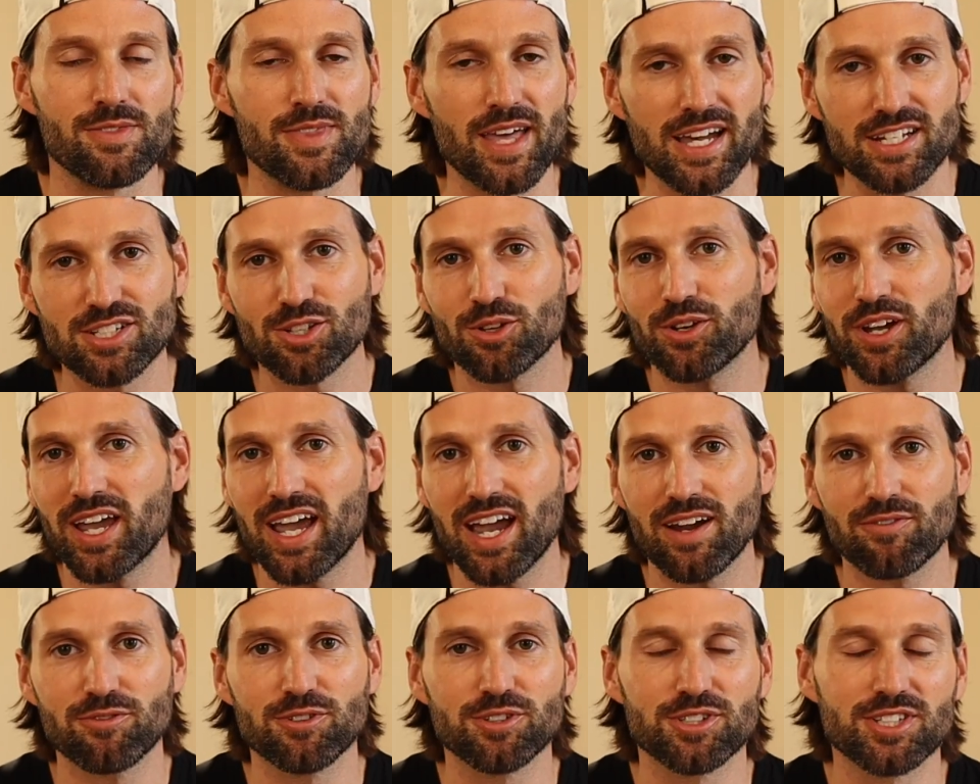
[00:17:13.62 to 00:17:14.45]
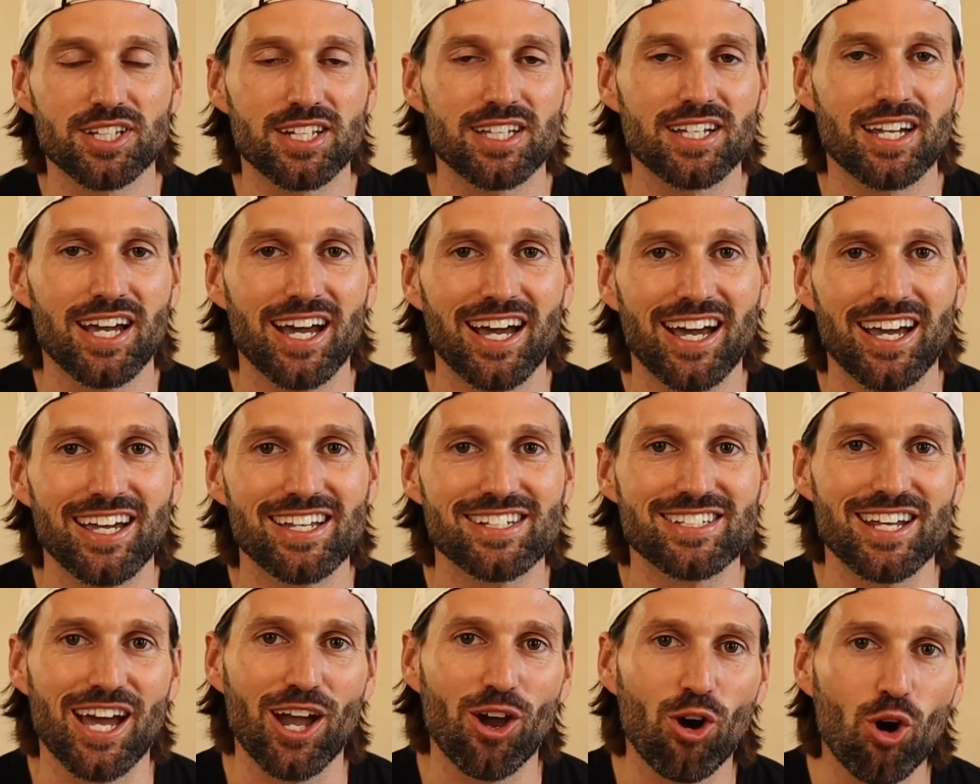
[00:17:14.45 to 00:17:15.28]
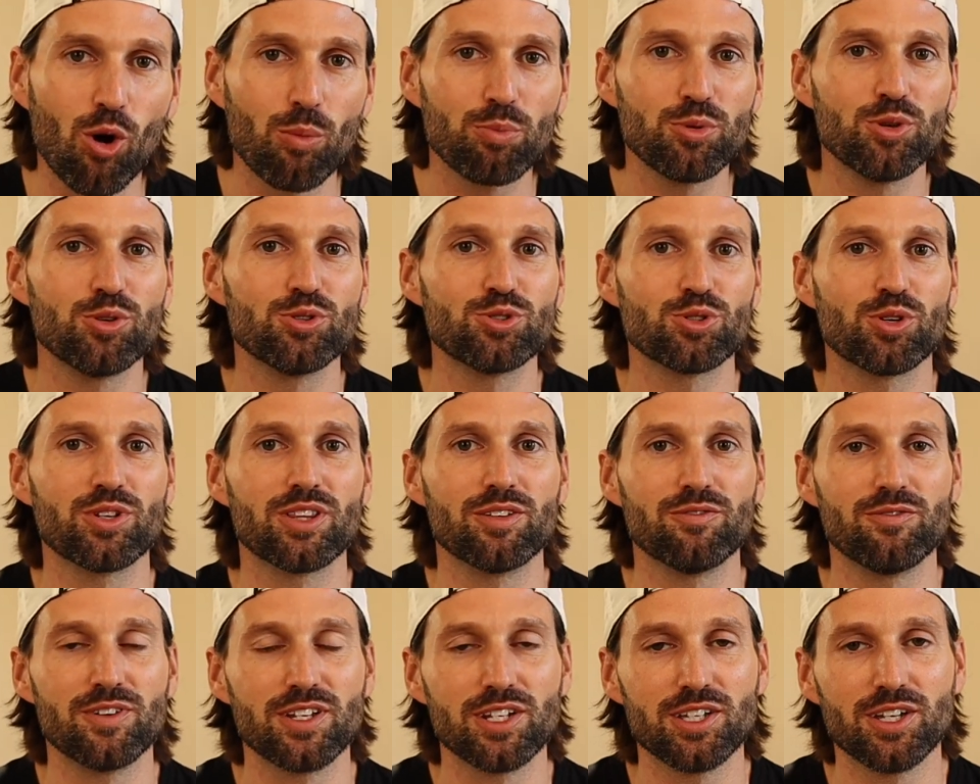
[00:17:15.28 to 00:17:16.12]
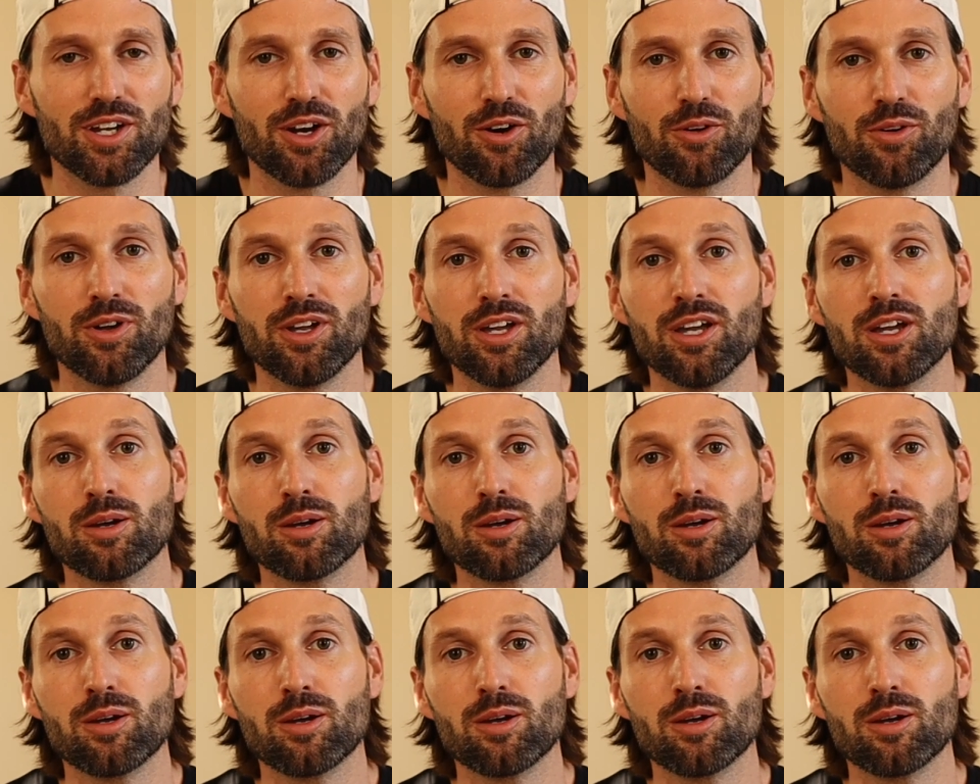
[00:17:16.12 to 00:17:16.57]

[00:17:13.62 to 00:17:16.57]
That's all I have for you today, guys. I hope you enjoyed the video.